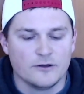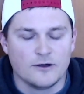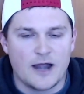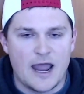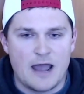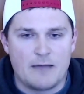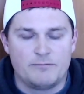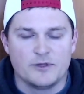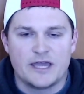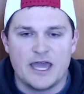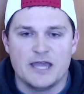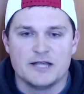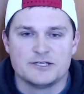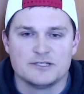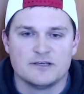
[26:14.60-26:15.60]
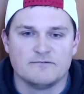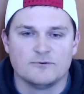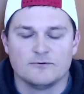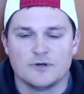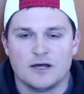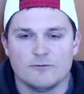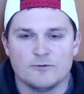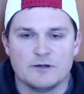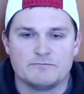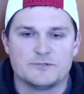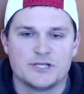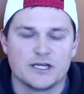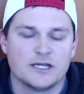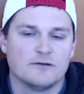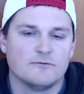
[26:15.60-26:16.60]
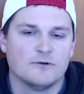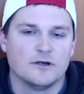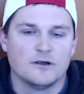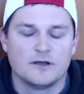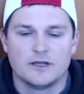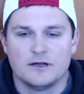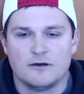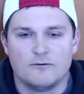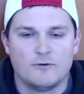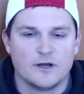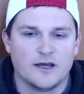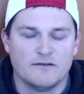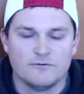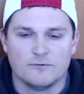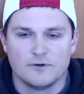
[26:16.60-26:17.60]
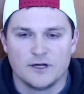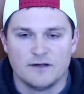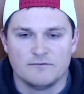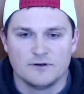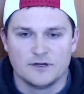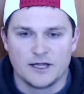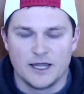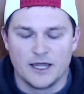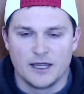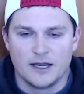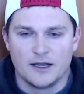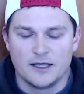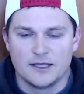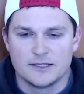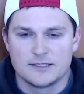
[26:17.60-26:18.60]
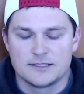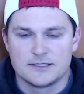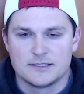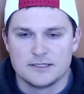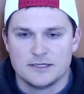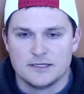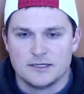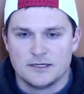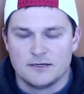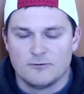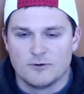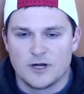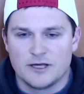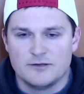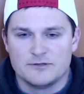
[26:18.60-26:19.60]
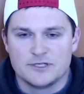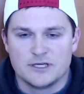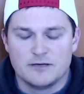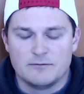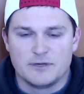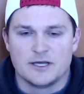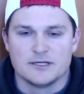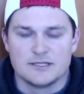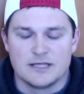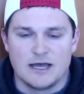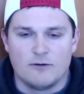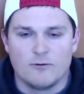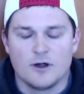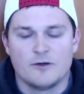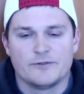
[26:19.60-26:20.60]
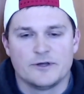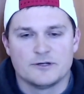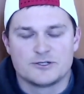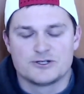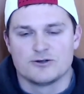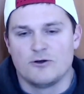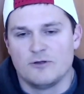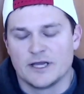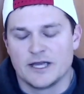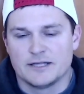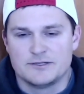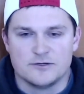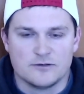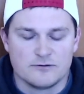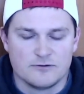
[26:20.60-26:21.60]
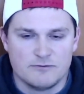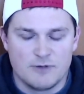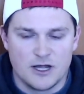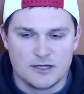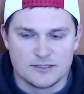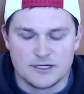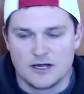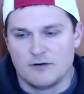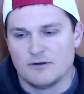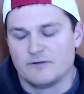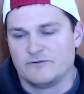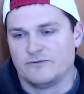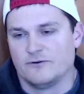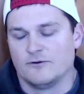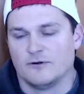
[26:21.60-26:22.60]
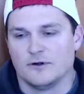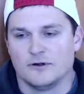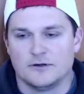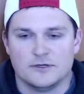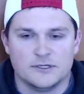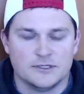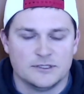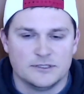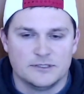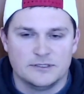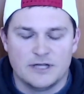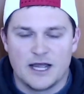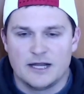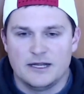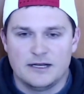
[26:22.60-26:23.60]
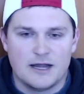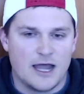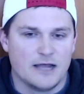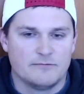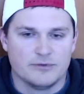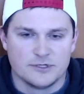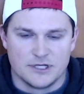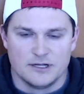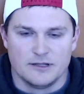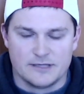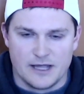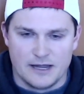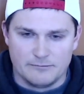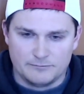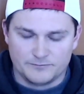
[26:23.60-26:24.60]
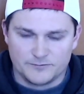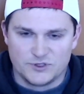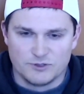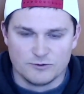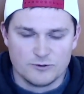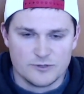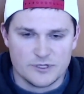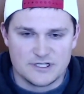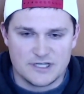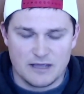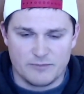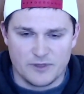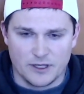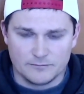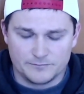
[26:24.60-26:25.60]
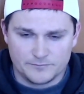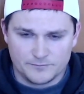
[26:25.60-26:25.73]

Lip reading: applications of it. We're not rip jigging, we're, you know, whatever, and we're not using it because of that. We're out there trolling at 2 to 3 miles an hour for 99% of the time. So we're doing the same thing.